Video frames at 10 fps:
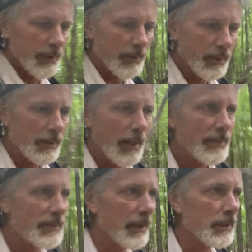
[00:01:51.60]
I think
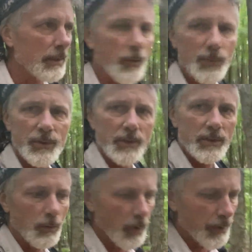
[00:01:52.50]
last night the low was
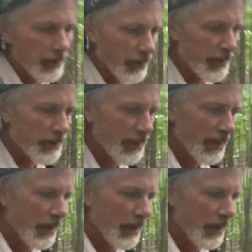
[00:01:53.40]
61 degrees.